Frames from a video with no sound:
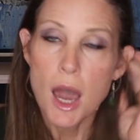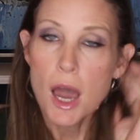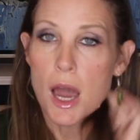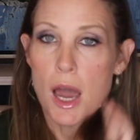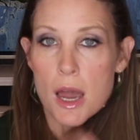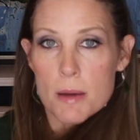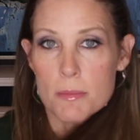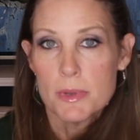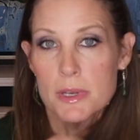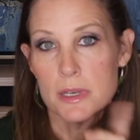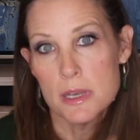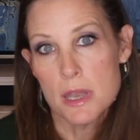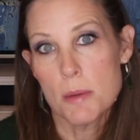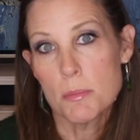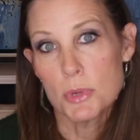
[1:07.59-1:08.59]

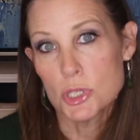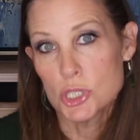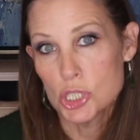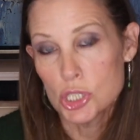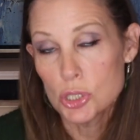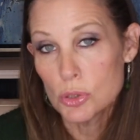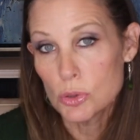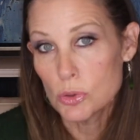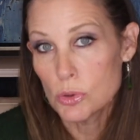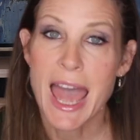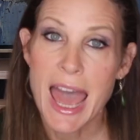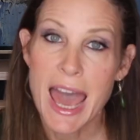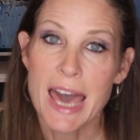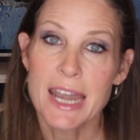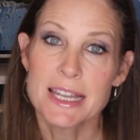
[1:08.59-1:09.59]
Number two,
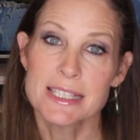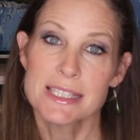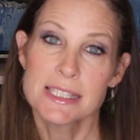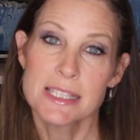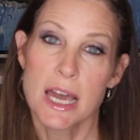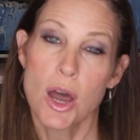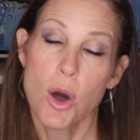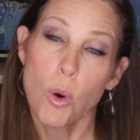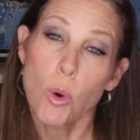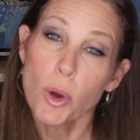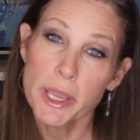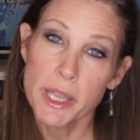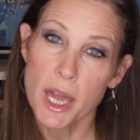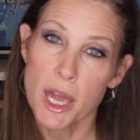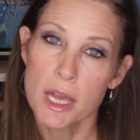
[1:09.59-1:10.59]
had a
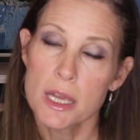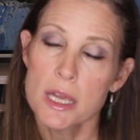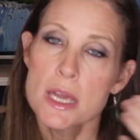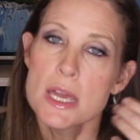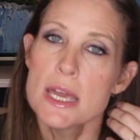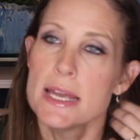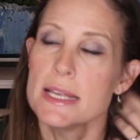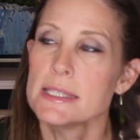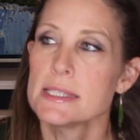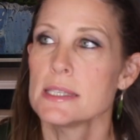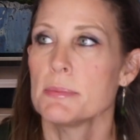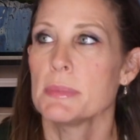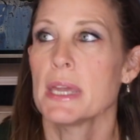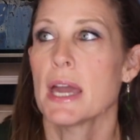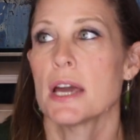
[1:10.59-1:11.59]
Hoya in
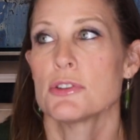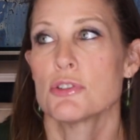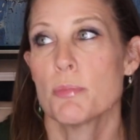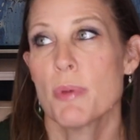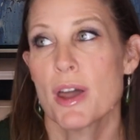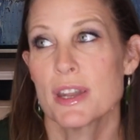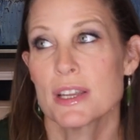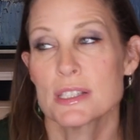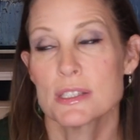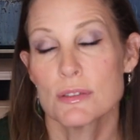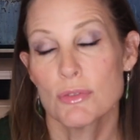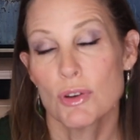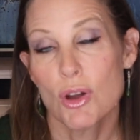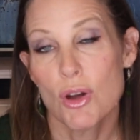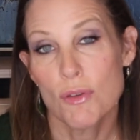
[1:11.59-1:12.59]
semihydroponics
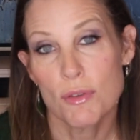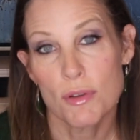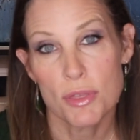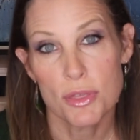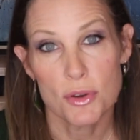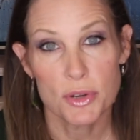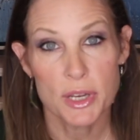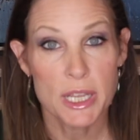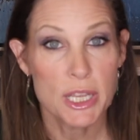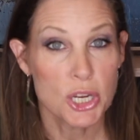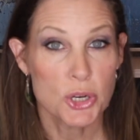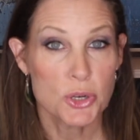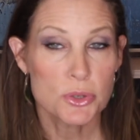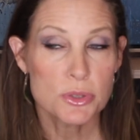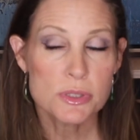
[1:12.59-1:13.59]
for over 30
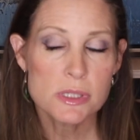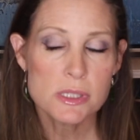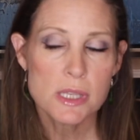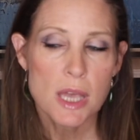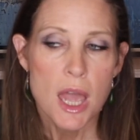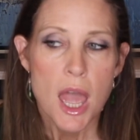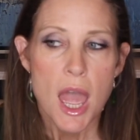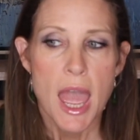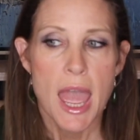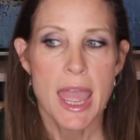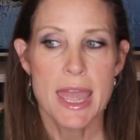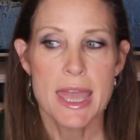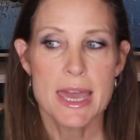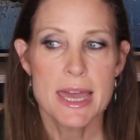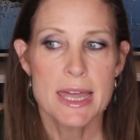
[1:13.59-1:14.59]
years.
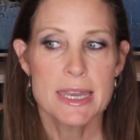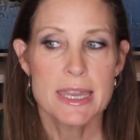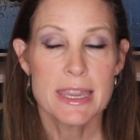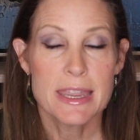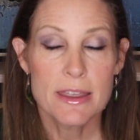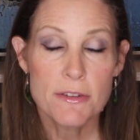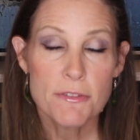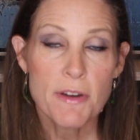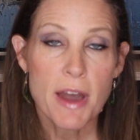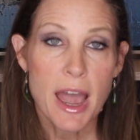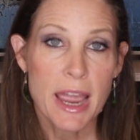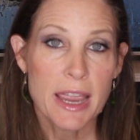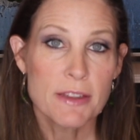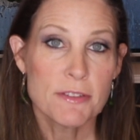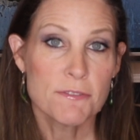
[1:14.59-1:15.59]
And if
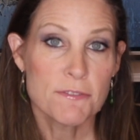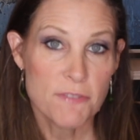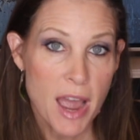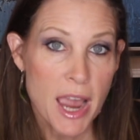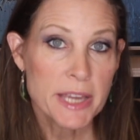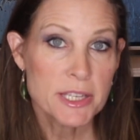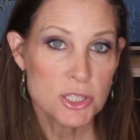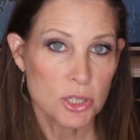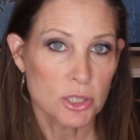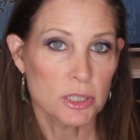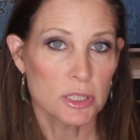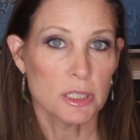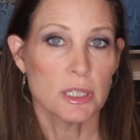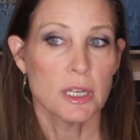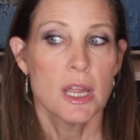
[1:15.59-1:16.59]
I find
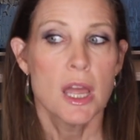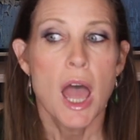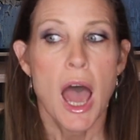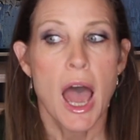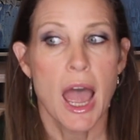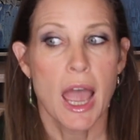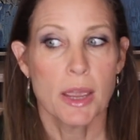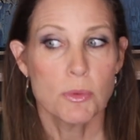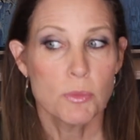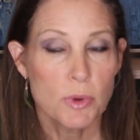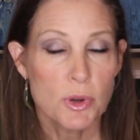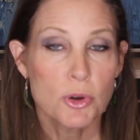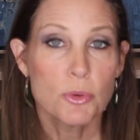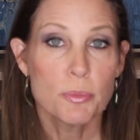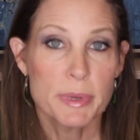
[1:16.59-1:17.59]
her, I
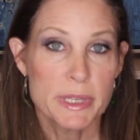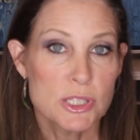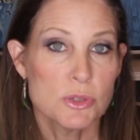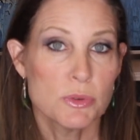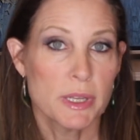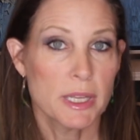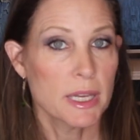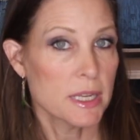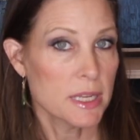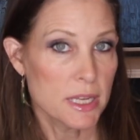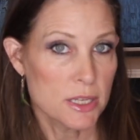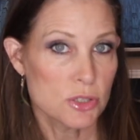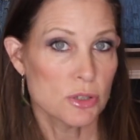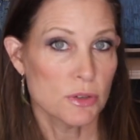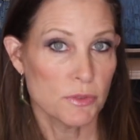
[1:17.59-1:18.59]
will be doing an
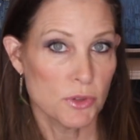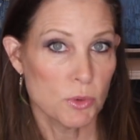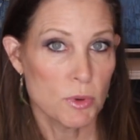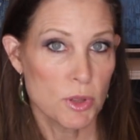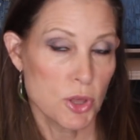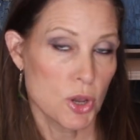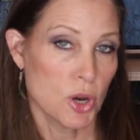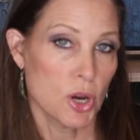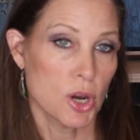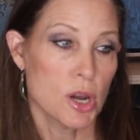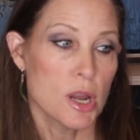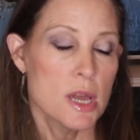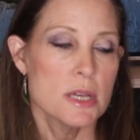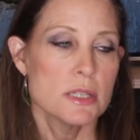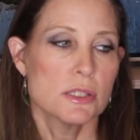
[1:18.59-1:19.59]
interview with her.
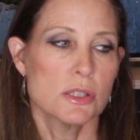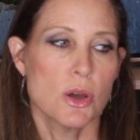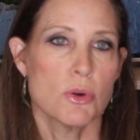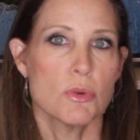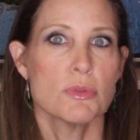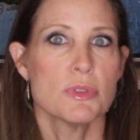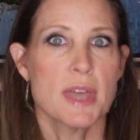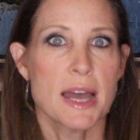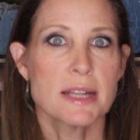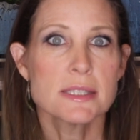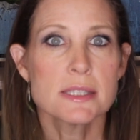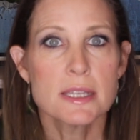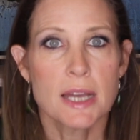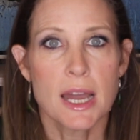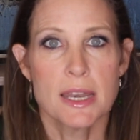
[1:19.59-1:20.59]
So
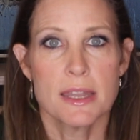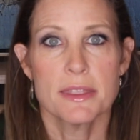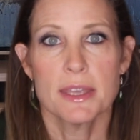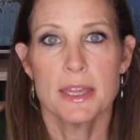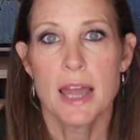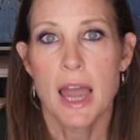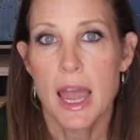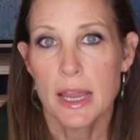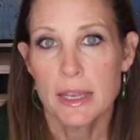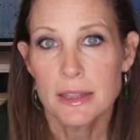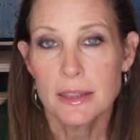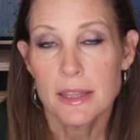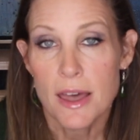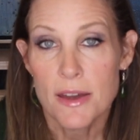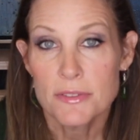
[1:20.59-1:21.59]
that's the kind of thing I'd
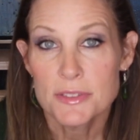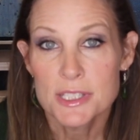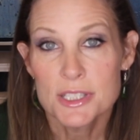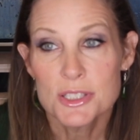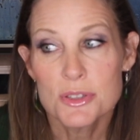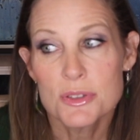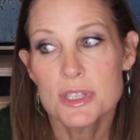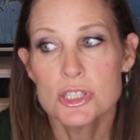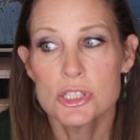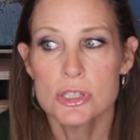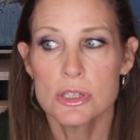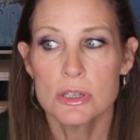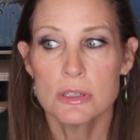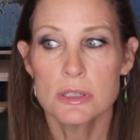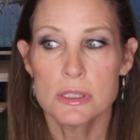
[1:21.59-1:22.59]
love to do this
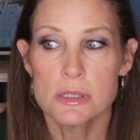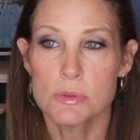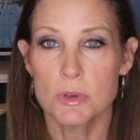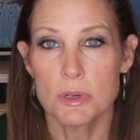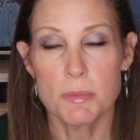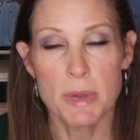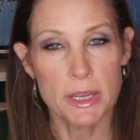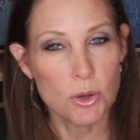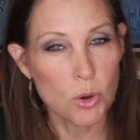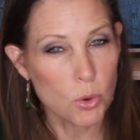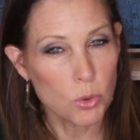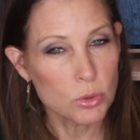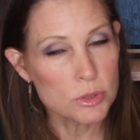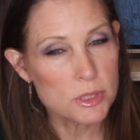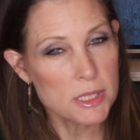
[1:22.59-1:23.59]
year. That's one of my
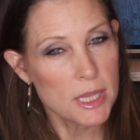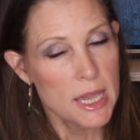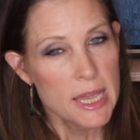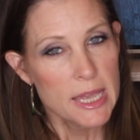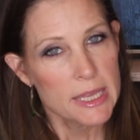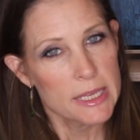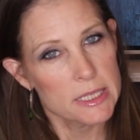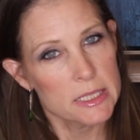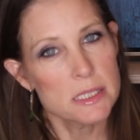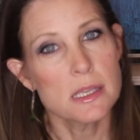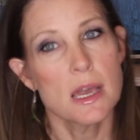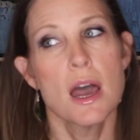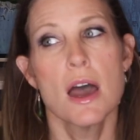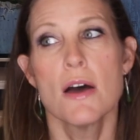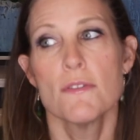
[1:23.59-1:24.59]
goals,
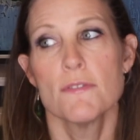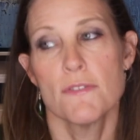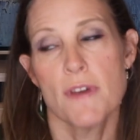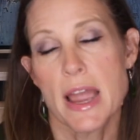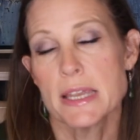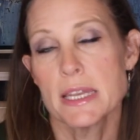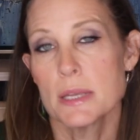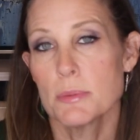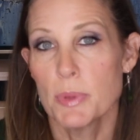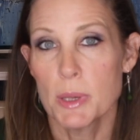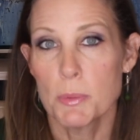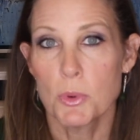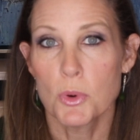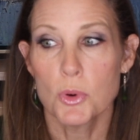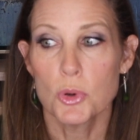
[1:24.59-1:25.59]
is finding
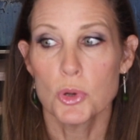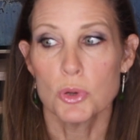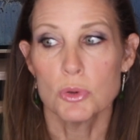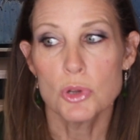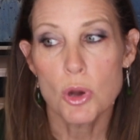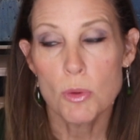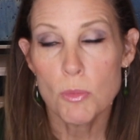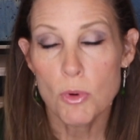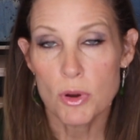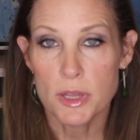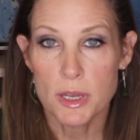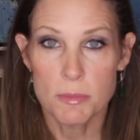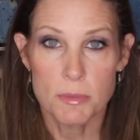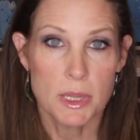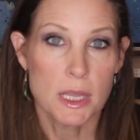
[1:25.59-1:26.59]
people who know more
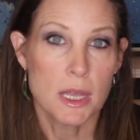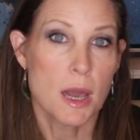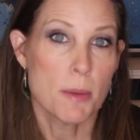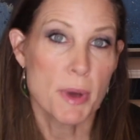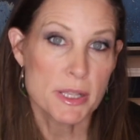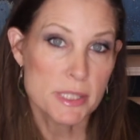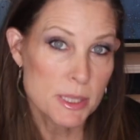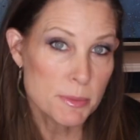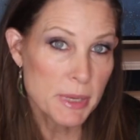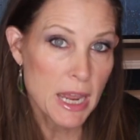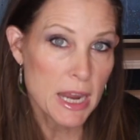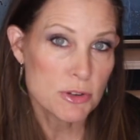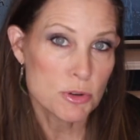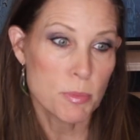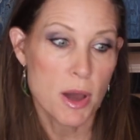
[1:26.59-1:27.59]
than me about
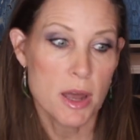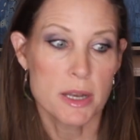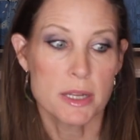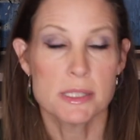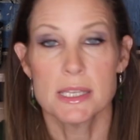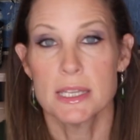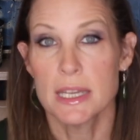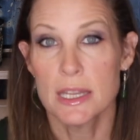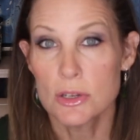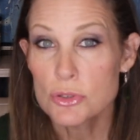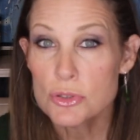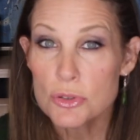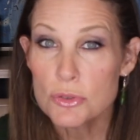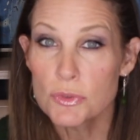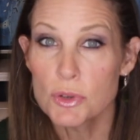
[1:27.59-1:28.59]
semihydroponics and
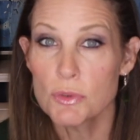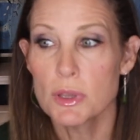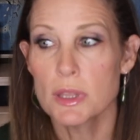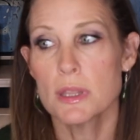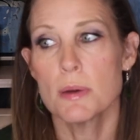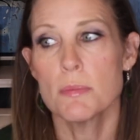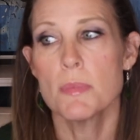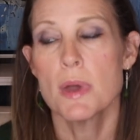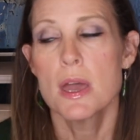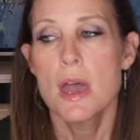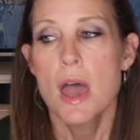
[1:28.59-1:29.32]
interviewing them.